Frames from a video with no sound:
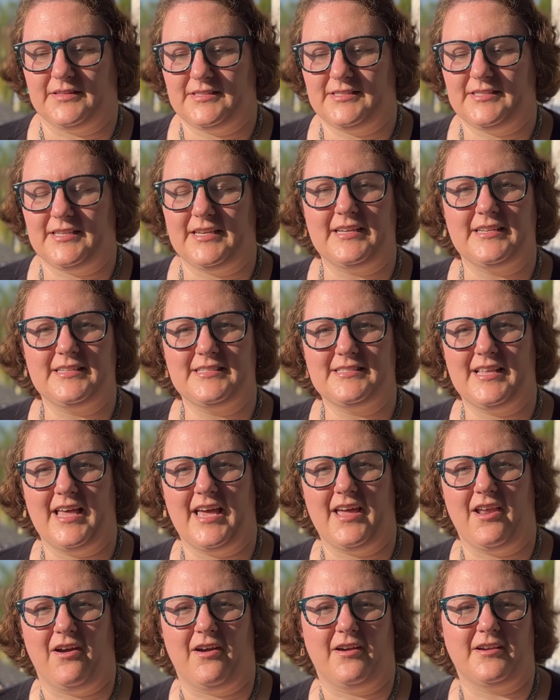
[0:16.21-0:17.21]
seeds
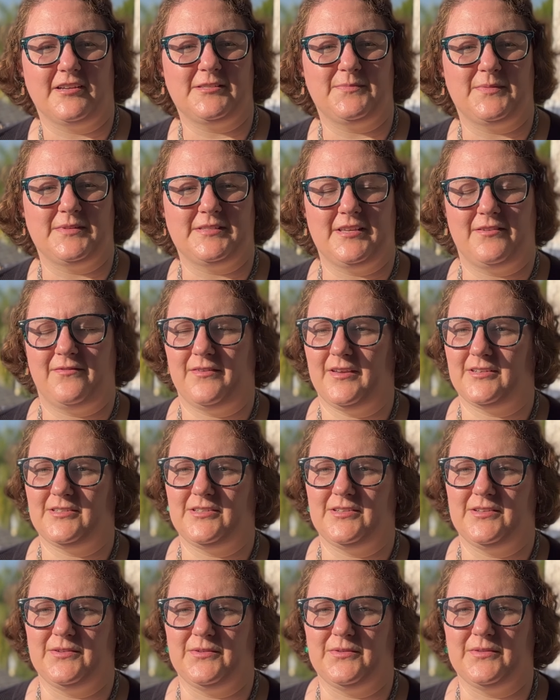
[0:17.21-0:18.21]
that are specific
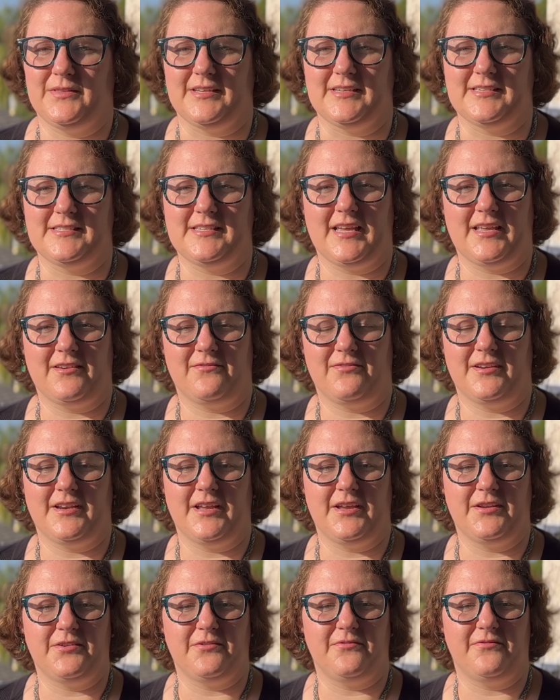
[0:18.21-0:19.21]
to the San
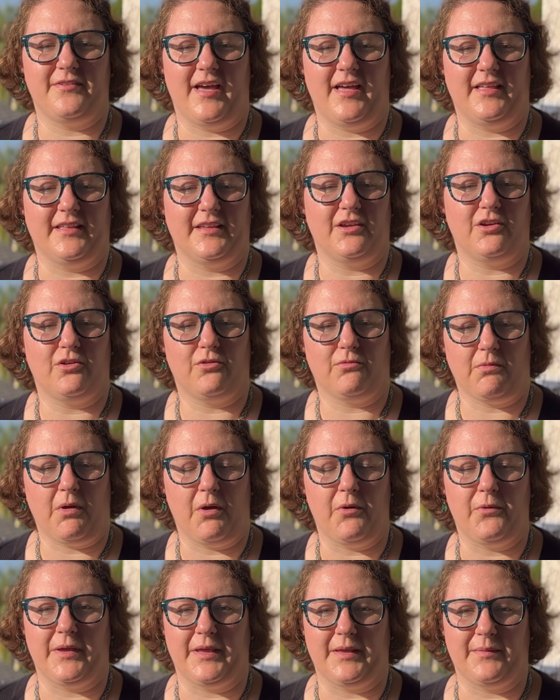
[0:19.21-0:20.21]
Fernando Valley
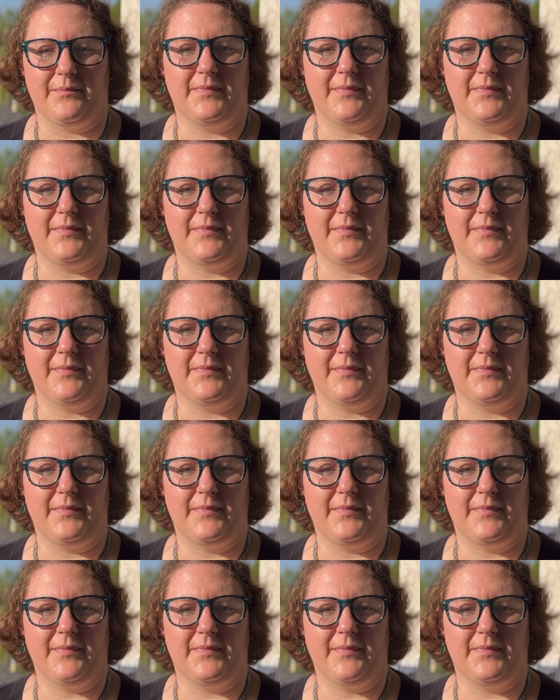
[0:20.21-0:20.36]
growing